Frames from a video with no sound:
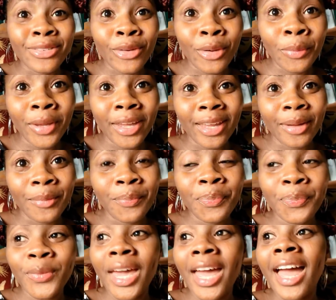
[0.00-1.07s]
it's 4 p.m.
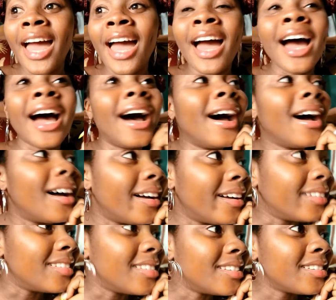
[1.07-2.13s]

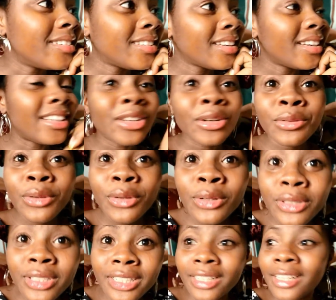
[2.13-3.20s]
and the
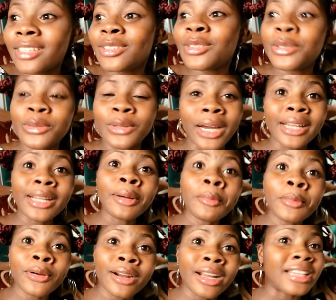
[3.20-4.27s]
road to
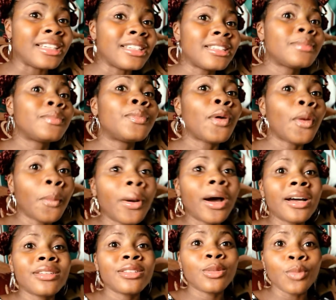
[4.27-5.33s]
Anambra is
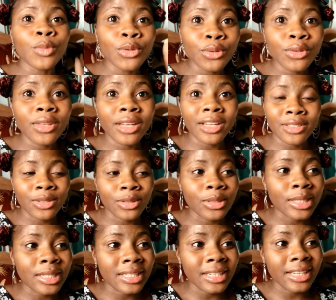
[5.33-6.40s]
proper smooth, as you
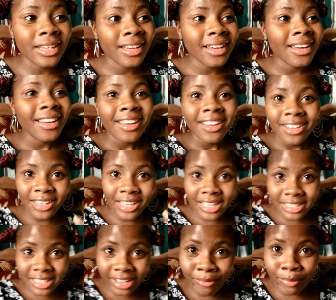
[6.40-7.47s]
could see.
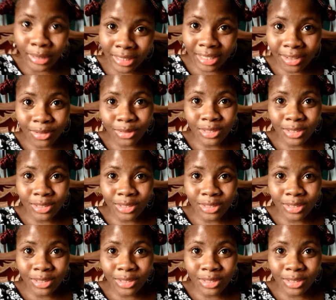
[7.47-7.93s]
Yeah, I have better